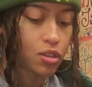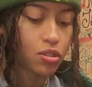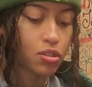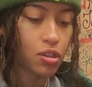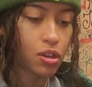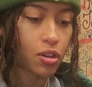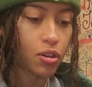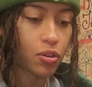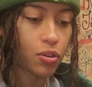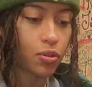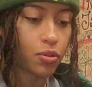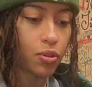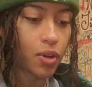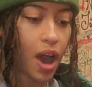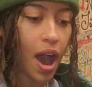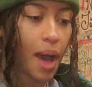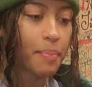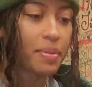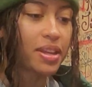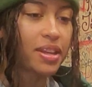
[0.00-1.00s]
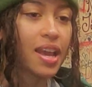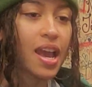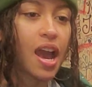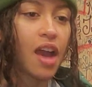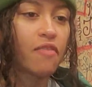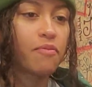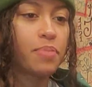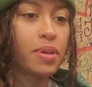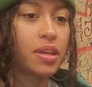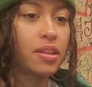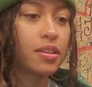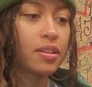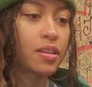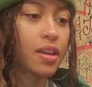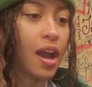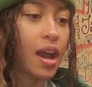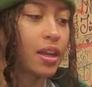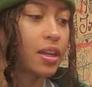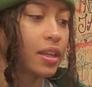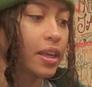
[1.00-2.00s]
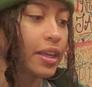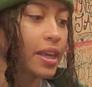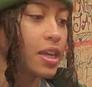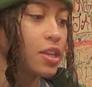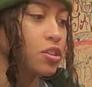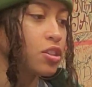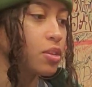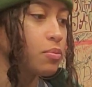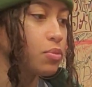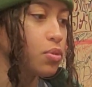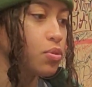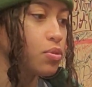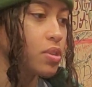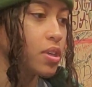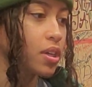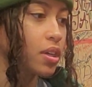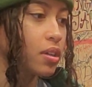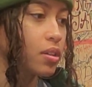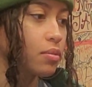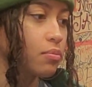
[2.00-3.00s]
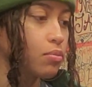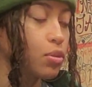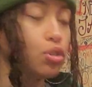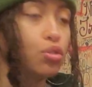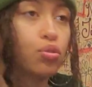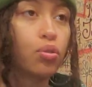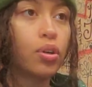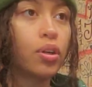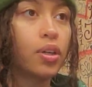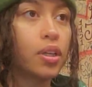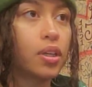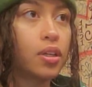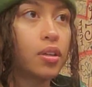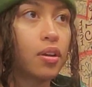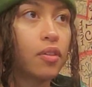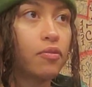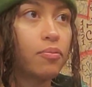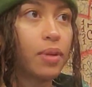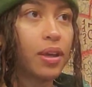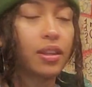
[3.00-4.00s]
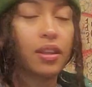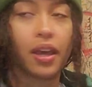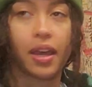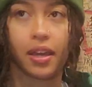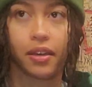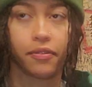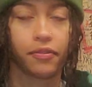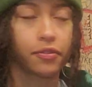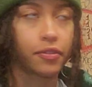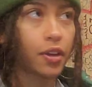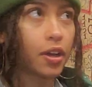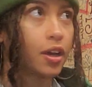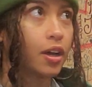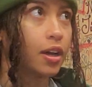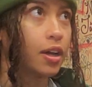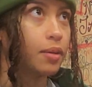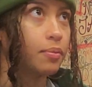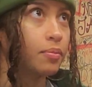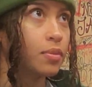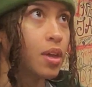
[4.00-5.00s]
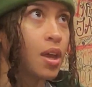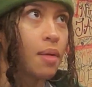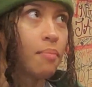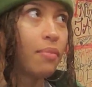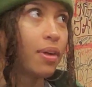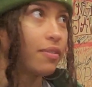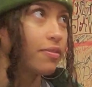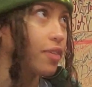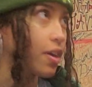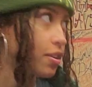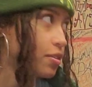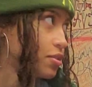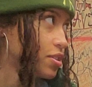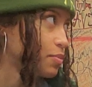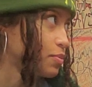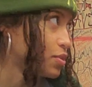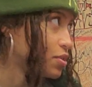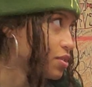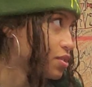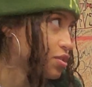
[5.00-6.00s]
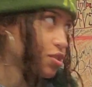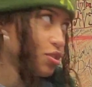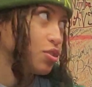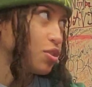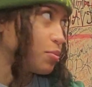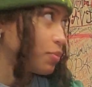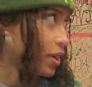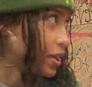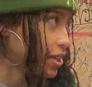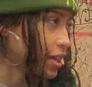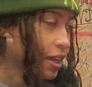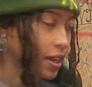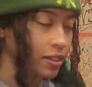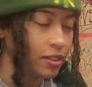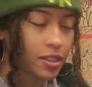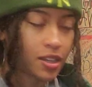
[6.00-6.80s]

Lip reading: So, I've been kind of like into music majority of my life. My father's a musician, my dad.